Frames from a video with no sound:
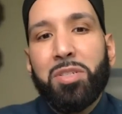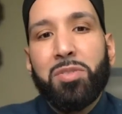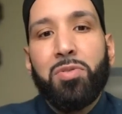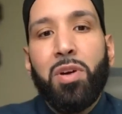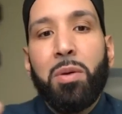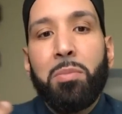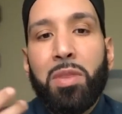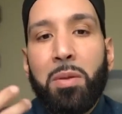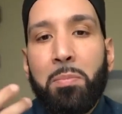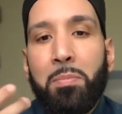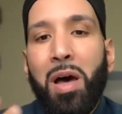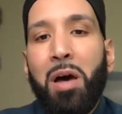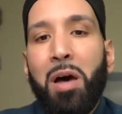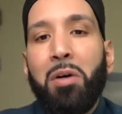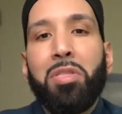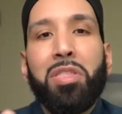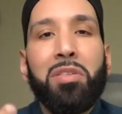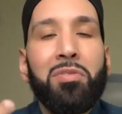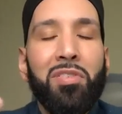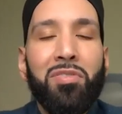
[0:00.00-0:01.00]
from the
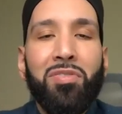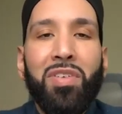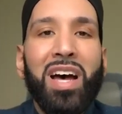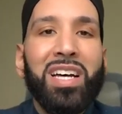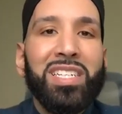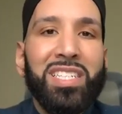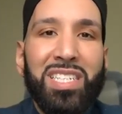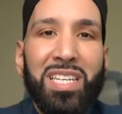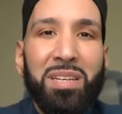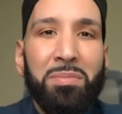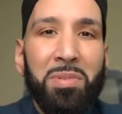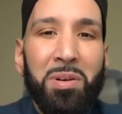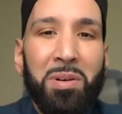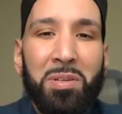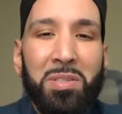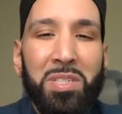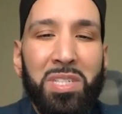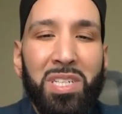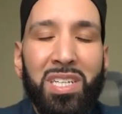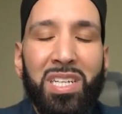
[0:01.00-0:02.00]
mouth of a fasting
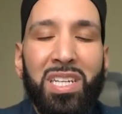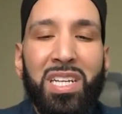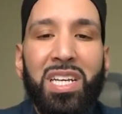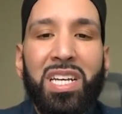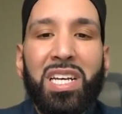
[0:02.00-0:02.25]
person